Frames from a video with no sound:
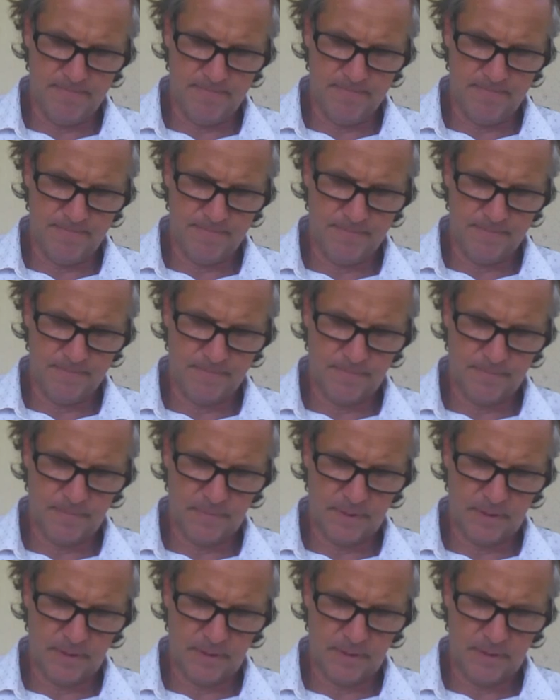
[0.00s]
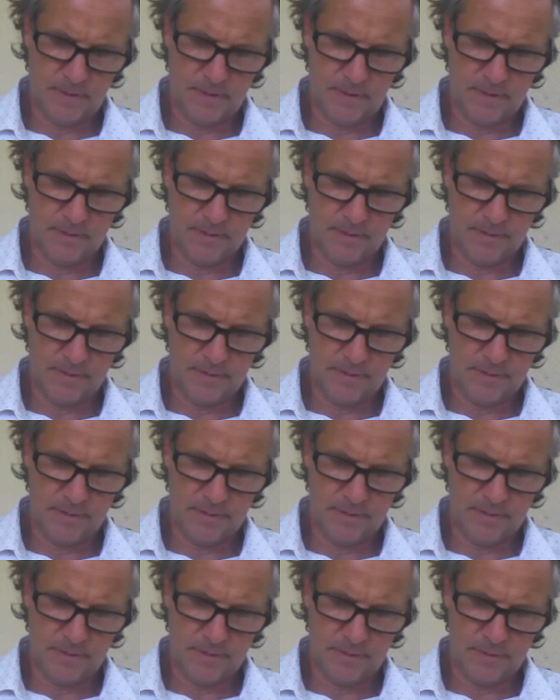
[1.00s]

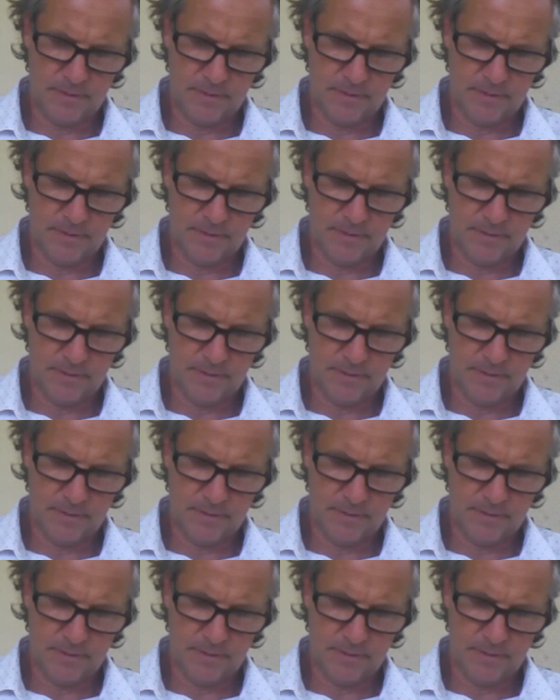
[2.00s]
Nobody speaks.